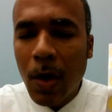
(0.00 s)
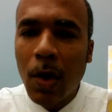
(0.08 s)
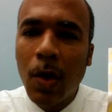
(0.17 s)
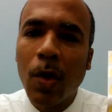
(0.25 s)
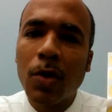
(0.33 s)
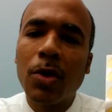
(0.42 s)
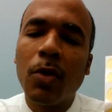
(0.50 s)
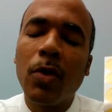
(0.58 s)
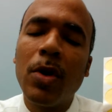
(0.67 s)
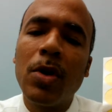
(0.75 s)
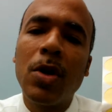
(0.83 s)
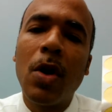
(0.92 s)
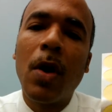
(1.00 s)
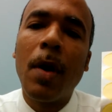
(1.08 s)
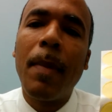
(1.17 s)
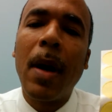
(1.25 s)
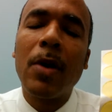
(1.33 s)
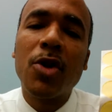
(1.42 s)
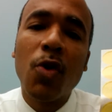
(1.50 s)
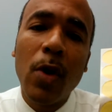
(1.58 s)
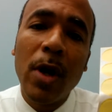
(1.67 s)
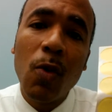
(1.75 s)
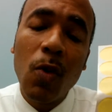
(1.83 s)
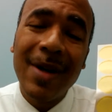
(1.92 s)
So when you talk about
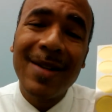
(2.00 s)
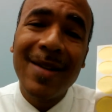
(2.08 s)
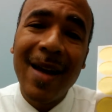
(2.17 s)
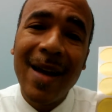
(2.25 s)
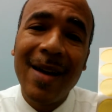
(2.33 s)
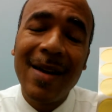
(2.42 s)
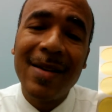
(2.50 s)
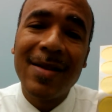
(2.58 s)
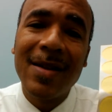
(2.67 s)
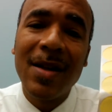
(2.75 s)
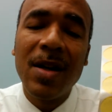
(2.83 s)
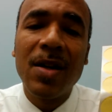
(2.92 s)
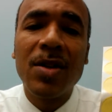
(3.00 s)
21 days